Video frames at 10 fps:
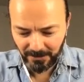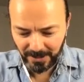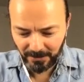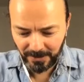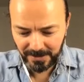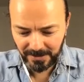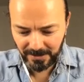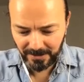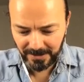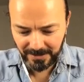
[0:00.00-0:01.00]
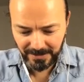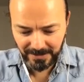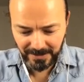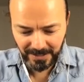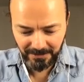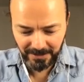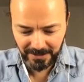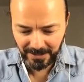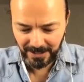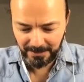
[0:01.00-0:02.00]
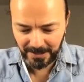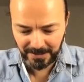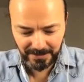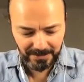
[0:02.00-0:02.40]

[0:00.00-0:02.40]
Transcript: write on this every time. And